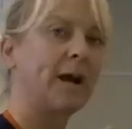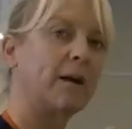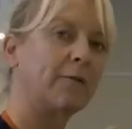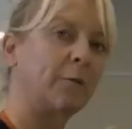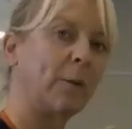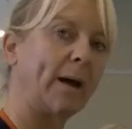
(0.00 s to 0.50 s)

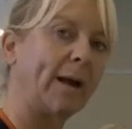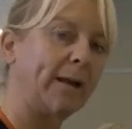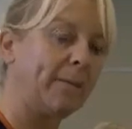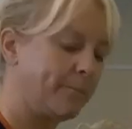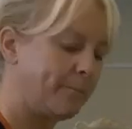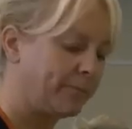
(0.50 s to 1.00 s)

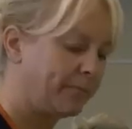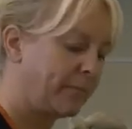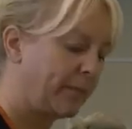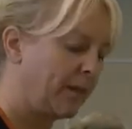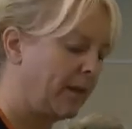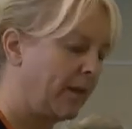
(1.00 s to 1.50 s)
halfway,
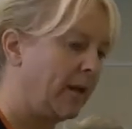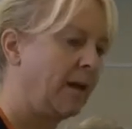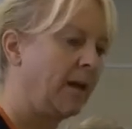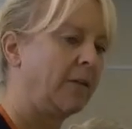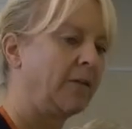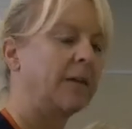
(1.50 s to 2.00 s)

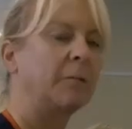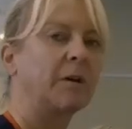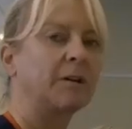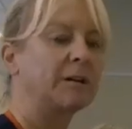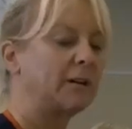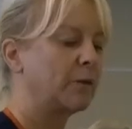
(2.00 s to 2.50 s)
and then I'm
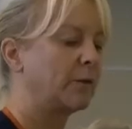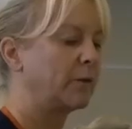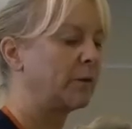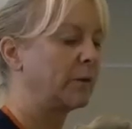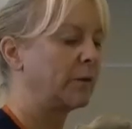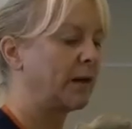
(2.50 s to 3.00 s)
going to let the
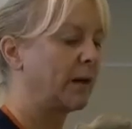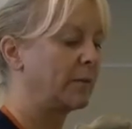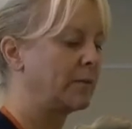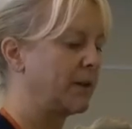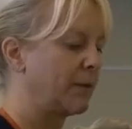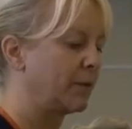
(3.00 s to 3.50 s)
fluid
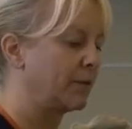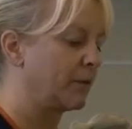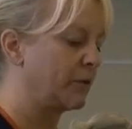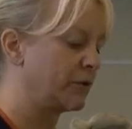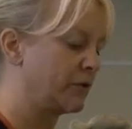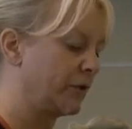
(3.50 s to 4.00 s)
come down
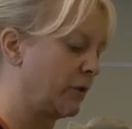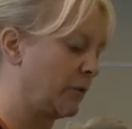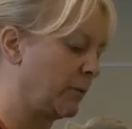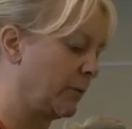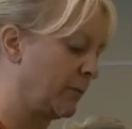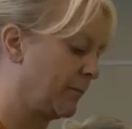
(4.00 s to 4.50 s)
through the tube.